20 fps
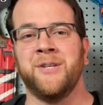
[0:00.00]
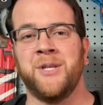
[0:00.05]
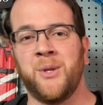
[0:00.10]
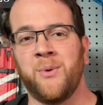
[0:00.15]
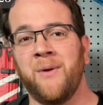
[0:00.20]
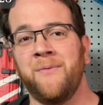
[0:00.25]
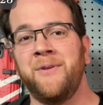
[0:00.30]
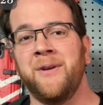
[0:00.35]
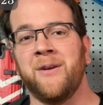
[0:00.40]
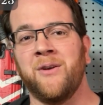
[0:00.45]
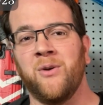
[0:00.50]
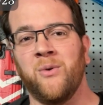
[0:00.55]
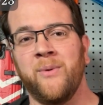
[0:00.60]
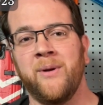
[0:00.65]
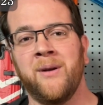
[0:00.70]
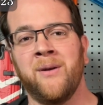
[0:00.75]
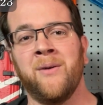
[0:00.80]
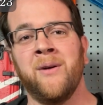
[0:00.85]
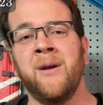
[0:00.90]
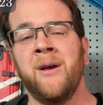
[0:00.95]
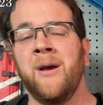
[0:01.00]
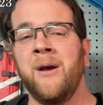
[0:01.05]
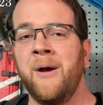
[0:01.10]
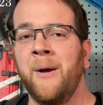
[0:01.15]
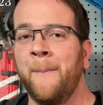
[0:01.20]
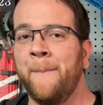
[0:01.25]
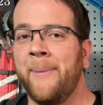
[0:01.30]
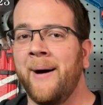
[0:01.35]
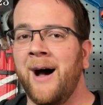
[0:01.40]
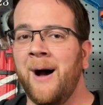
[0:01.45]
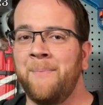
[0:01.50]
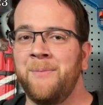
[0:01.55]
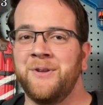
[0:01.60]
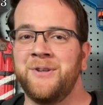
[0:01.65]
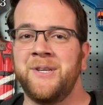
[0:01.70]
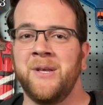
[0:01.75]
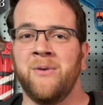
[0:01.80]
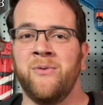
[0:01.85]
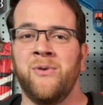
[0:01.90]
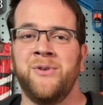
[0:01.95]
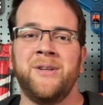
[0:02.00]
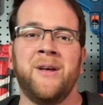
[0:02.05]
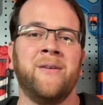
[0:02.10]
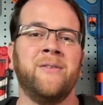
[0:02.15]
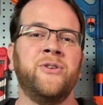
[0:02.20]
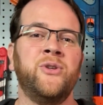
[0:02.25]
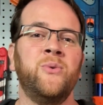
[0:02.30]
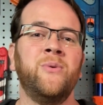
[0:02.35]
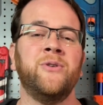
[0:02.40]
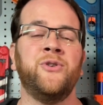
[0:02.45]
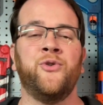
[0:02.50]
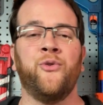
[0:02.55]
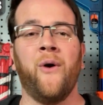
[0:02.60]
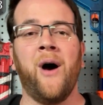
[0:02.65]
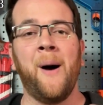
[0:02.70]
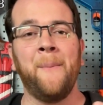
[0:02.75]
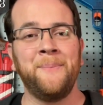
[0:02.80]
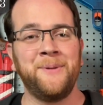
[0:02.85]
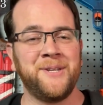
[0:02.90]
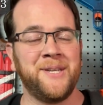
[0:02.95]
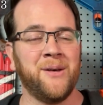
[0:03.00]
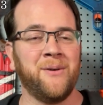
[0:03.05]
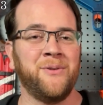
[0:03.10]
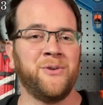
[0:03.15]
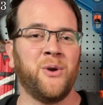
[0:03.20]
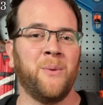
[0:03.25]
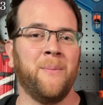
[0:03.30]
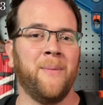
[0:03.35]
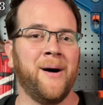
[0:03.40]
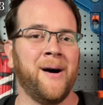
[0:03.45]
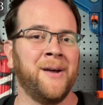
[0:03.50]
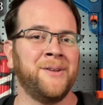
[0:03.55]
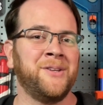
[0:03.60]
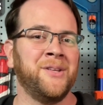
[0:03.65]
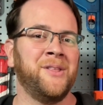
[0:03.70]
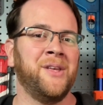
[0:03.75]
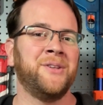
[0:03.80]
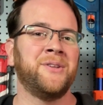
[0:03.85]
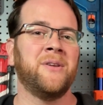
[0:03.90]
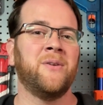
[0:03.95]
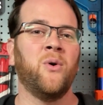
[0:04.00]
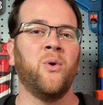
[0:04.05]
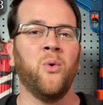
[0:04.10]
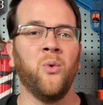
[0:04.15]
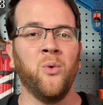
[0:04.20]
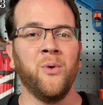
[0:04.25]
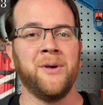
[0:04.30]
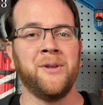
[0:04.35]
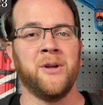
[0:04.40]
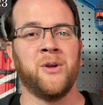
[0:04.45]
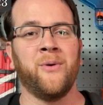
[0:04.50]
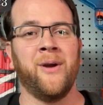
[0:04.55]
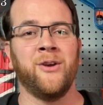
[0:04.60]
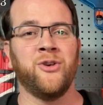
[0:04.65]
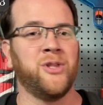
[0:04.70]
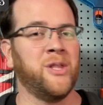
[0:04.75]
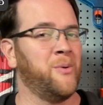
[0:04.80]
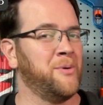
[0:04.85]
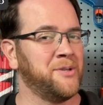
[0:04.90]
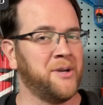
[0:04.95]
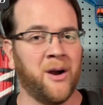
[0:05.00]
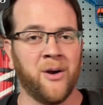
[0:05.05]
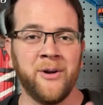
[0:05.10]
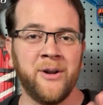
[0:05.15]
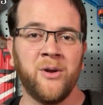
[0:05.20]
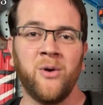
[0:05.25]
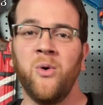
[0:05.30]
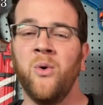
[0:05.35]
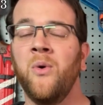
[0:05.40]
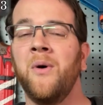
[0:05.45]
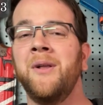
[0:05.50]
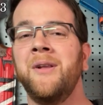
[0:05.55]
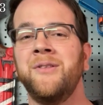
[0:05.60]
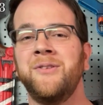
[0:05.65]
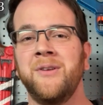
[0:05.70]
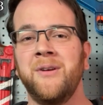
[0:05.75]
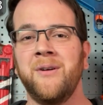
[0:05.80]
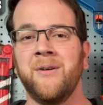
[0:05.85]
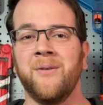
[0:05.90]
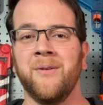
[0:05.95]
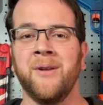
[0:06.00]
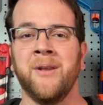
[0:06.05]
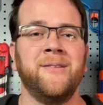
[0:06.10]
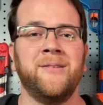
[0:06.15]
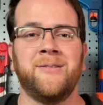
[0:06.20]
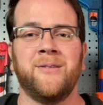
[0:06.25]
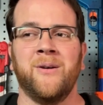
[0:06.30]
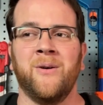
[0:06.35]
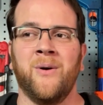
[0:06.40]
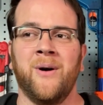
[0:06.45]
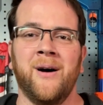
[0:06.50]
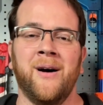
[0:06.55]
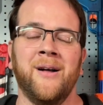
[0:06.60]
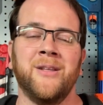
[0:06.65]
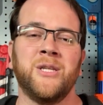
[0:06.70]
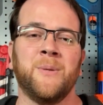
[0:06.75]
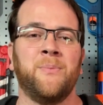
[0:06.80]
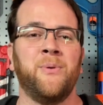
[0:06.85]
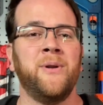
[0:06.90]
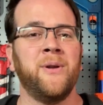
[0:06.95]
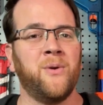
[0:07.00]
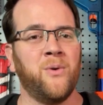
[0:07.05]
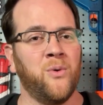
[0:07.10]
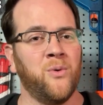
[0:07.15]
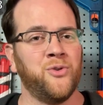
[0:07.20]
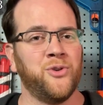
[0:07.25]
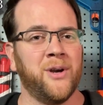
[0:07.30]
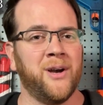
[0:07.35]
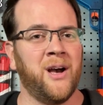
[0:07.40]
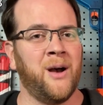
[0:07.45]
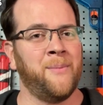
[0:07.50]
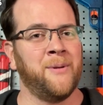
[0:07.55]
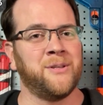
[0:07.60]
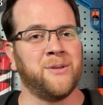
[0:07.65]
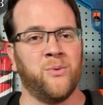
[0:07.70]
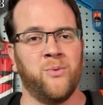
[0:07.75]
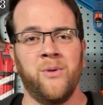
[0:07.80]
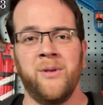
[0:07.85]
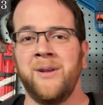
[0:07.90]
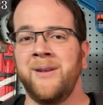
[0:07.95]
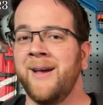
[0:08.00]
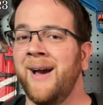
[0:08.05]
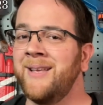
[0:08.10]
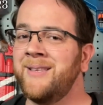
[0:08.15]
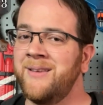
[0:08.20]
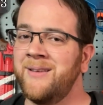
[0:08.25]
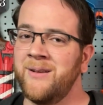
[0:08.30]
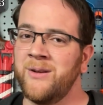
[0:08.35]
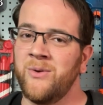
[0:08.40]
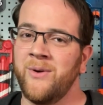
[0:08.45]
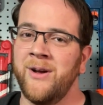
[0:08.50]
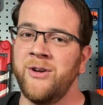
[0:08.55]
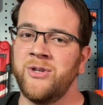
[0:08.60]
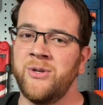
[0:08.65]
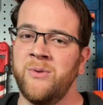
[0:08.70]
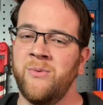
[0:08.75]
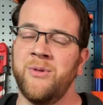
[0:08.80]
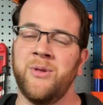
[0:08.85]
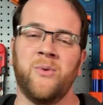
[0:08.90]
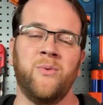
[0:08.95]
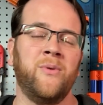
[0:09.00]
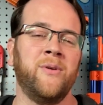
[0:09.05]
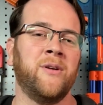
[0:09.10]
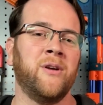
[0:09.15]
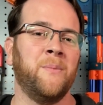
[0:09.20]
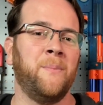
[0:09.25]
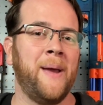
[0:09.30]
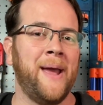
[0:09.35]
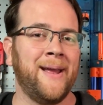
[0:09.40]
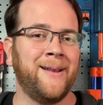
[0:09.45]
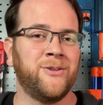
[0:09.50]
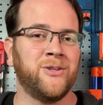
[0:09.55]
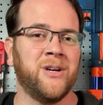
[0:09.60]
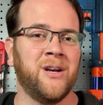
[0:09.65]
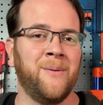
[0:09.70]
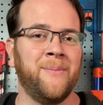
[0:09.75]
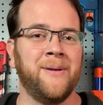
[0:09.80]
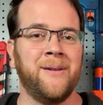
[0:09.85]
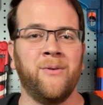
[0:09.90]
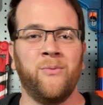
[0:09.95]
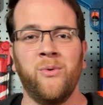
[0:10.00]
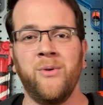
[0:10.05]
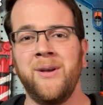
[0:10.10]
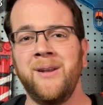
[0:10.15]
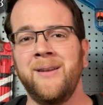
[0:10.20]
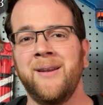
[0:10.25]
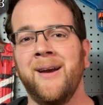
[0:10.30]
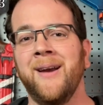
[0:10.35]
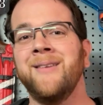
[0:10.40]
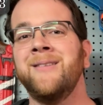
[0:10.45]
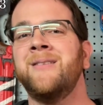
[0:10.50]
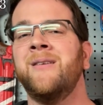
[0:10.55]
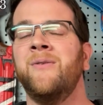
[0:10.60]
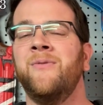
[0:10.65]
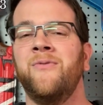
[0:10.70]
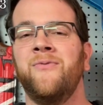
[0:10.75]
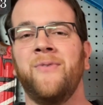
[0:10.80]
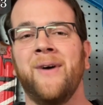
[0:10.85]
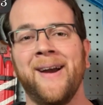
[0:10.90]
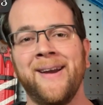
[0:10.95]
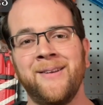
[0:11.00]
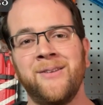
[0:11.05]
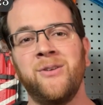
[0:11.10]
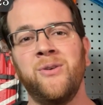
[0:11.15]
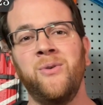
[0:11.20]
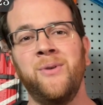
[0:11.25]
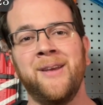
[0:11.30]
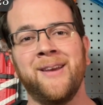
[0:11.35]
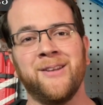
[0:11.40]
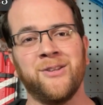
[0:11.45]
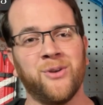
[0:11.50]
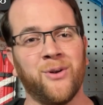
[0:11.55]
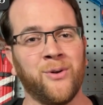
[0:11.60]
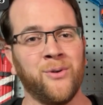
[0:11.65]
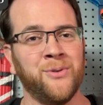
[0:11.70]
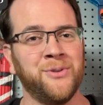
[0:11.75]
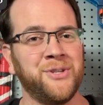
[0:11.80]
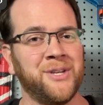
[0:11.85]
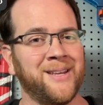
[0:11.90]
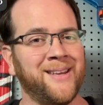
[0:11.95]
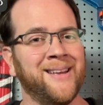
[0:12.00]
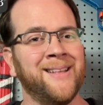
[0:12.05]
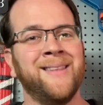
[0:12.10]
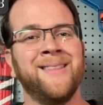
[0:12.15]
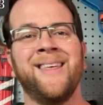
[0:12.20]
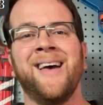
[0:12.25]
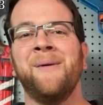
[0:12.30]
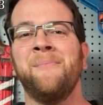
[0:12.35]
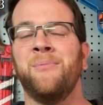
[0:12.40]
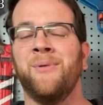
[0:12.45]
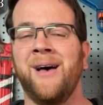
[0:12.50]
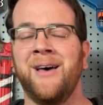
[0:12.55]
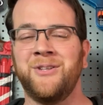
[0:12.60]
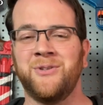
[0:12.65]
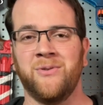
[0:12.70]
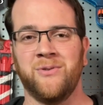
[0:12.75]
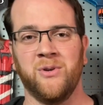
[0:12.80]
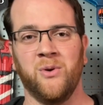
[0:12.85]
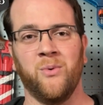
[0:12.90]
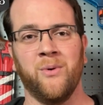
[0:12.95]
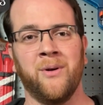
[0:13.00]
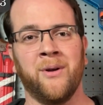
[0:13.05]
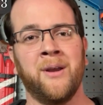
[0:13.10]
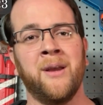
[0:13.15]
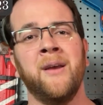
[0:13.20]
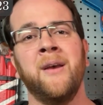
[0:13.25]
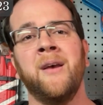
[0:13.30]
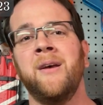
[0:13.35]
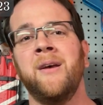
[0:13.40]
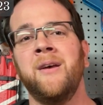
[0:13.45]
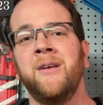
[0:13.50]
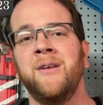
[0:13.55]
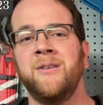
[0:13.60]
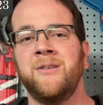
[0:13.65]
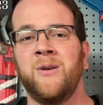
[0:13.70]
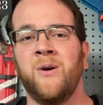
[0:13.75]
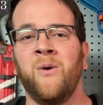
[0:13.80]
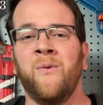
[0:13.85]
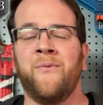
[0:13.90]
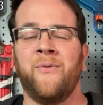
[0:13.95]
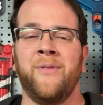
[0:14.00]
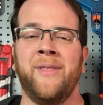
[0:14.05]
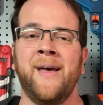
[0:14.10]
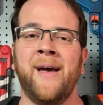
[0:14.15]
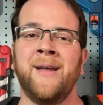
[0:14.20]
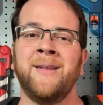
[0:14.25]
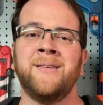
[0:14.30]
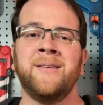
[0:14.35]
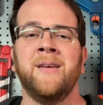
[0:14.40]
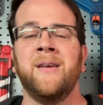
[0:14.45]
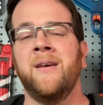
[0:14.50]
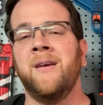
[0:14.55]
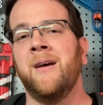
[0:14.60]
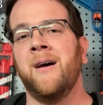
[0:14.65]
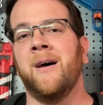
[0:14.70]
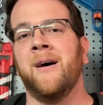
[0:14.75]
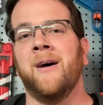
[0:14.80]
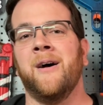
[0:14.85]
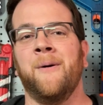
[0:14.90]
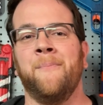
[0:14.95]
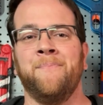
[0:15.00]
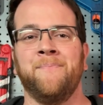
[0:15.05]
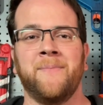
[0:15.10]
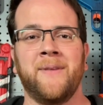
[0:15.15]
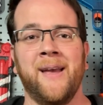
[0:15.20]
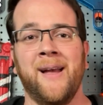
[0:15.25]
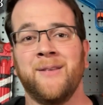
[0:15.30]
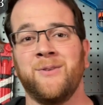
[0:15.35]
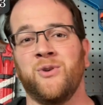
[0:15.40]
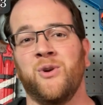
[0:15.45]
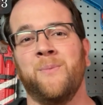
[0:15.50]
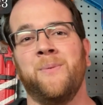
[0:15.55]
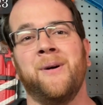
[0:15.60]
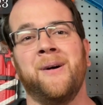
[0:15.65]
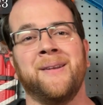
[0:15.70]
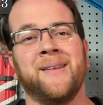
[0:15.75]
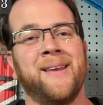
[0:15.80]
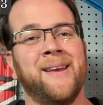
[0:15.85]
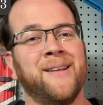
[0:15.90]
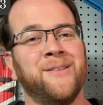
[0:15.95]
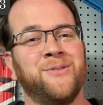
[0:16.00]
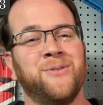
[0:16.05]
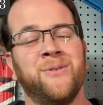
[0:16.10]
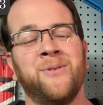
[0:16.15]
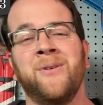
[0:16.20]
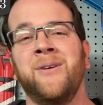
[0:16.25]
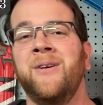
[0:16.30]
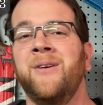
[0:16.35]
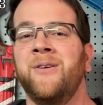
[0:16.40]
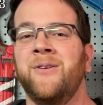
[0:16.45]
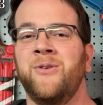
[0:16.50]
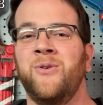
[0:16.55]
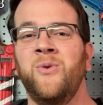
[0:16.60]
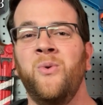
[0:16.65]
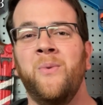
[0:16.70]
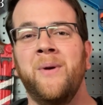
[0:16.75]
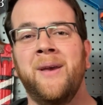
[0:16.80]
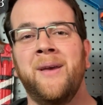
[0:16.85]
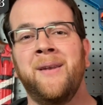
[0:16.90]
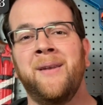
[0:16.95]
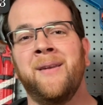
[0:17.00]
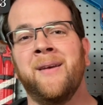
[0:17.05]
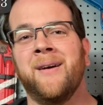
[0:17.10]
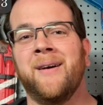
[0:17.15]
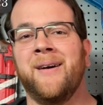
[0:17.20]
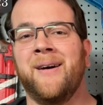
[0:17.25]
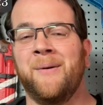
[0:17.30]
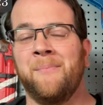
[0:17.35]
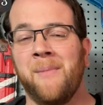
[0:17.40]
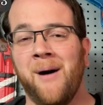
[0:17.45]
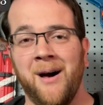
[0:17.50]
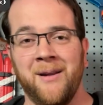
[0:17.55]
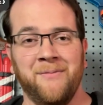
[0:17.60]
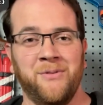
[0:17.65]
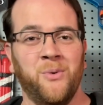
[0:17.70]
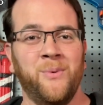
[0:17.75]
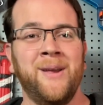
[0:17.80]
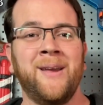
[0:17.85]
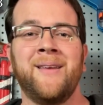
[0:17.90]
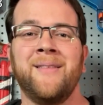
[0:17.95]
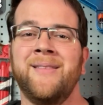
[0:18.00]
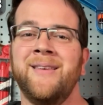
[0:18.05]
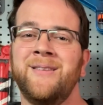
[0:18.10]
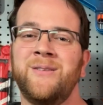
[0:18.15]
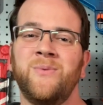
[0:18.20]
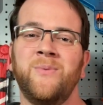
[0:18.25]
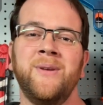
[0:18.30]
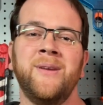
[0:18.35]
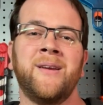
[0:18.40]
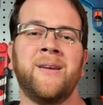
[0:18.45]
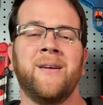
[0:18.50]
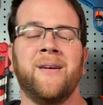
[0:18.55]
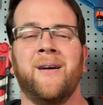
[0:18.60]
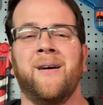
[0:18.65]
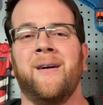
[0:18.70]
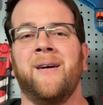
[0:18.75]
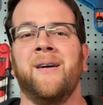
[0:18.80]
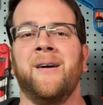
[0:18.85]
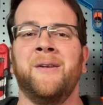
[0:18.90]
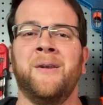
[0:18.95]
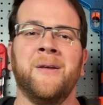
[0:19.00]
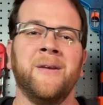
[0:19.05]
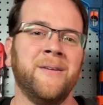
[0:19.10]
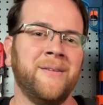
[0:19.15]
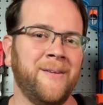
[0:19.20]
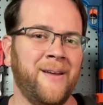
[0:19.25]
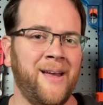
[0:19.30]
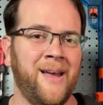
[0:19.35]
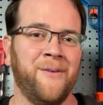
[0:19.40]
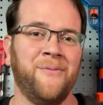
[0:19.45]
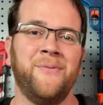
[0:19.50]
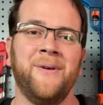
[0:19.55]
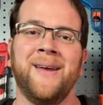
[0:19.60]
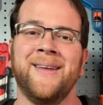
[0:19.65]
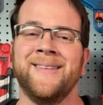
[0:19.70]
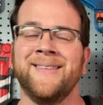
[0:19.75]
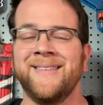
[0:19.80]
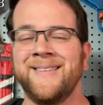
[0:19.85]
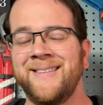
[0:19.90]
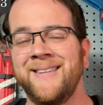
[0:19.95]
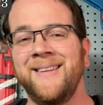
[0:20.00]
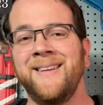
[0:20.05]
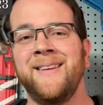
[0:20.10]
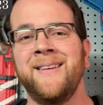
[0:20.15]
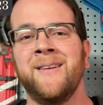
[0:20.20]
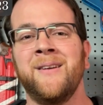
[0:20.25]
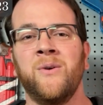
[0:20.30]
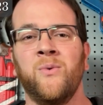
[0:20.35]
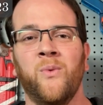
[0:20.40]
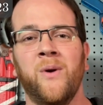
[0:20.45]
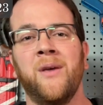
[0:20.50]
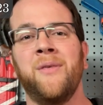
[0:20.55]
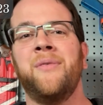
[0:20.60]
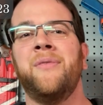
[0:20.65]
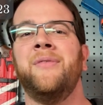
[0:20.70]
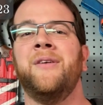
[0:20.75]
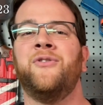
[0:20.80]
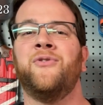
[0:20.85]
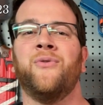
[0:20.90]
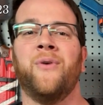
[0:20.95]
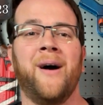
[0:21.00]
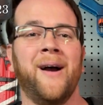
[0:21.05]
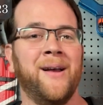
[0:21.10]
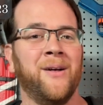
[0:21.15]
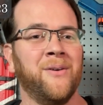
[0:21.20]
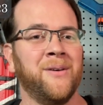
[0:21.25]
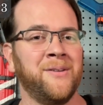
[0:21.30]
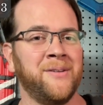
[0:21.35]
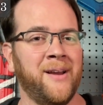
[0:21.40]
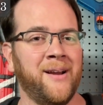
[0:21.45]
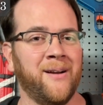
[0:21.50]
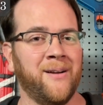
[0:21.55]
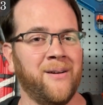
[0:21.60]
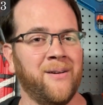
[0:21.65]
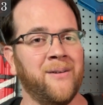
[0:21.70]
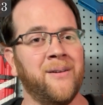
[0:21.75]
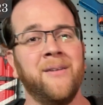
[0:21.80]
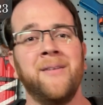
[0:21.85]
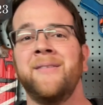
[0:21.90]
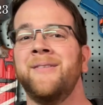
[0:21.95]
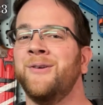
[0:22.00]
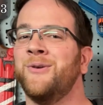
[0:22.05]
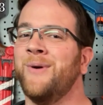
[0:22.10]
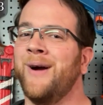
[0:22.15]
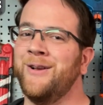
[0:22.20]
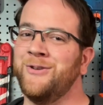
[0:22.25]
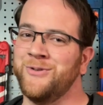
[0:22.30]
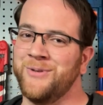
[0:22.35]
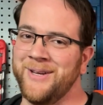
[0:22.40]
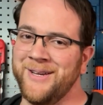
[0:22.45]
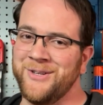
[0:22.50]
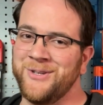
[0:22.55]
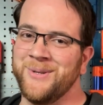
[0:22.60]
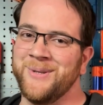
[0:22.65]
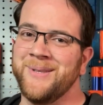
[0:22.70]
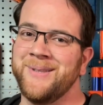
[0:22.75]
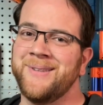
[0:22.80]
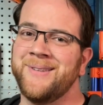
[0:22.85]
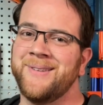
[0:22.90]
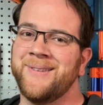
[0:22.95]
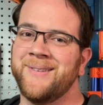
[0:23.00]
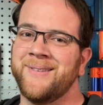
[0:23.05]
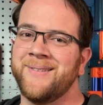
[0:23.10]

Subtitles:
thrifting career, pop the cylinders out, and do a drop cylinder mod to this cool integration that was already cool on its own. So it's a pretty cool job. It's a really nice integration with a really good paint job and a really nice fine-tuning internals to get that blaster to work. So for that, Cancer Upon Cancer, you win Mod of the Week this week on FNC with the Trial and Error. Congratulations.